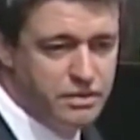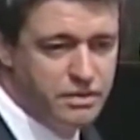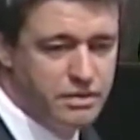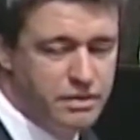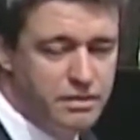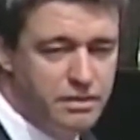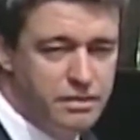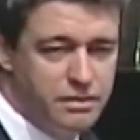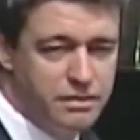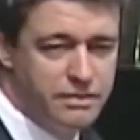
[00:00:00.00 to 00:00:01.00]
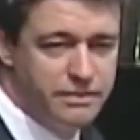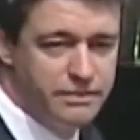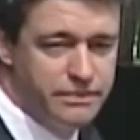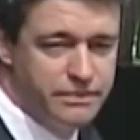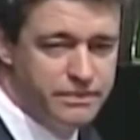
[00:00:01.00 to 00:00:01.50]

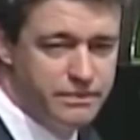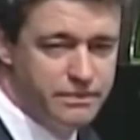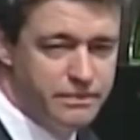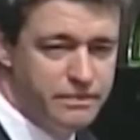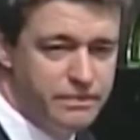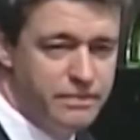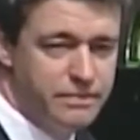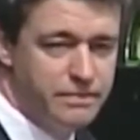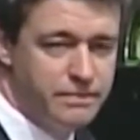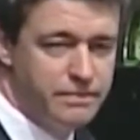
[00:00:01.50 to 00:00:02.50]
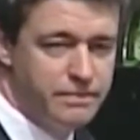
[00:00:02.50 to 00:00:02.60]
(no one is talking)